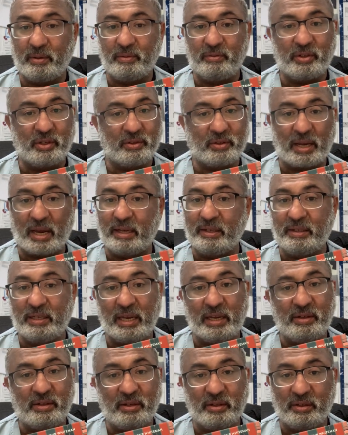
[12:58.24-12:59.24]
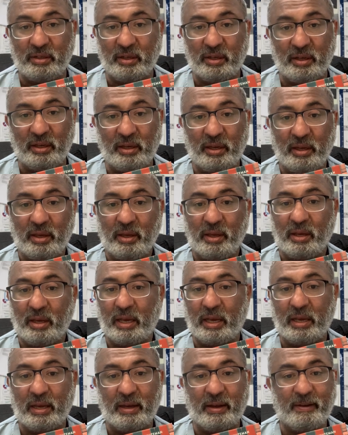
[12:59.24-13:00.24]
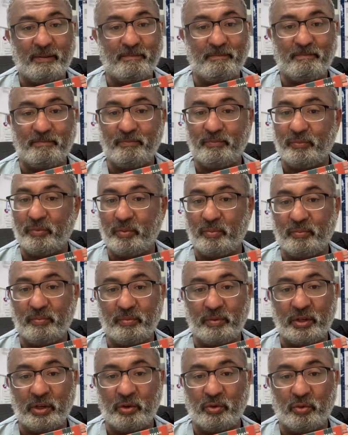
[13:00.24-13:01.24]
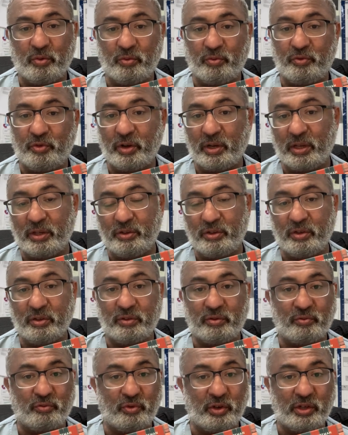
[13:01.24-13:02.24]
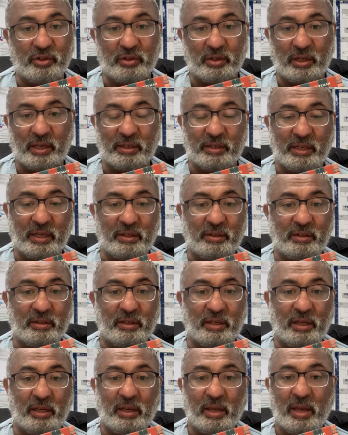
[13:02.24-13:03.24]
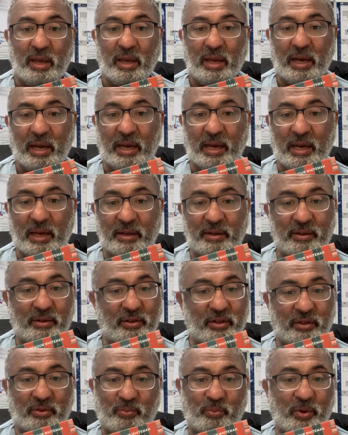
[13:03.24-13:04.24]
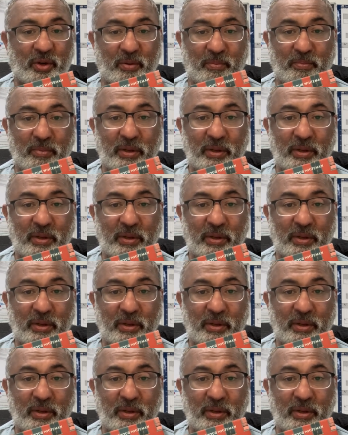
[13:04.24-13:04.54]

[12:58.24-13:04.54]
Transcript: just identity, religious, racial identity, and just what it